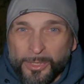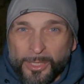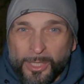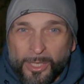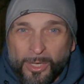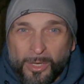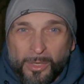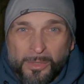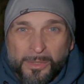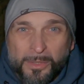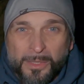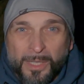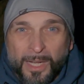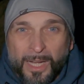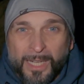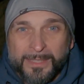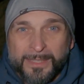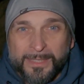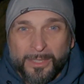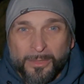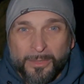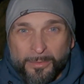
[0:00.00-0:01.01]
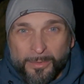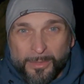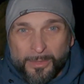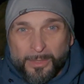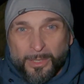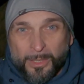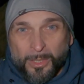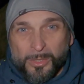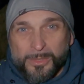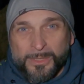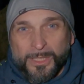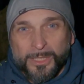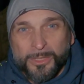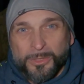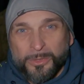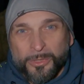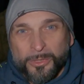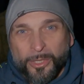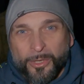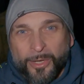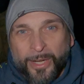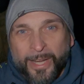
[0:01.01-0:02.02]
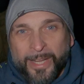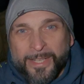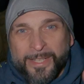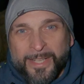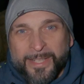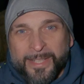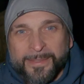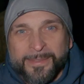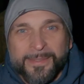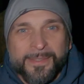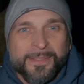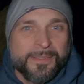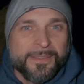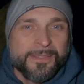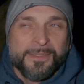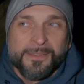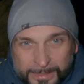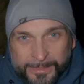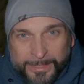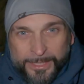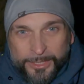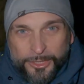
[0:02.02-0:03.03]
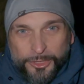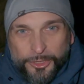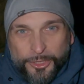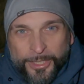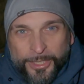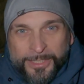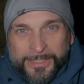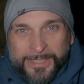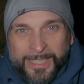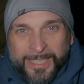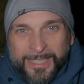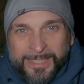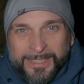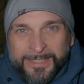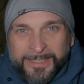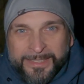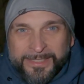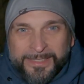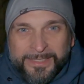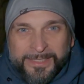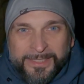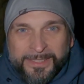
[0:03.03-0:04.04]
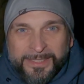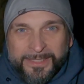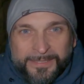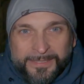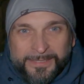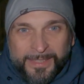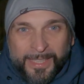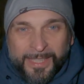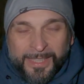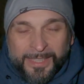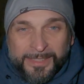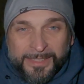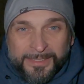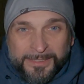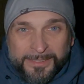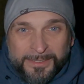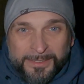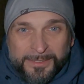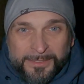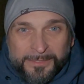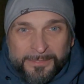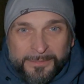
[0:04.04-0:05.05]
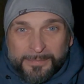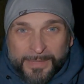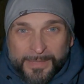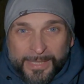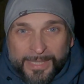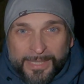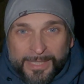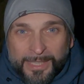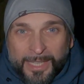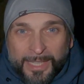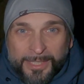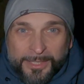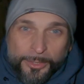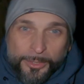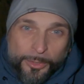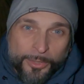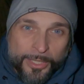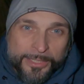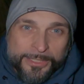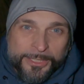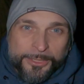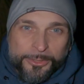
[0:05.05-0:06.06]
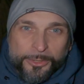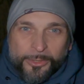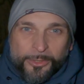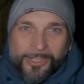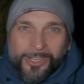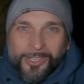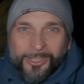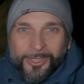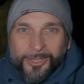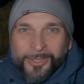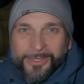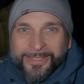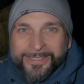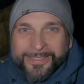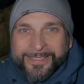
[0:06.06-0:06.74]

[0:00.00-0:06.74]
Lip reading: your underquilt closer to your head end, cinch these ends, and yeah, and you're ready to roll.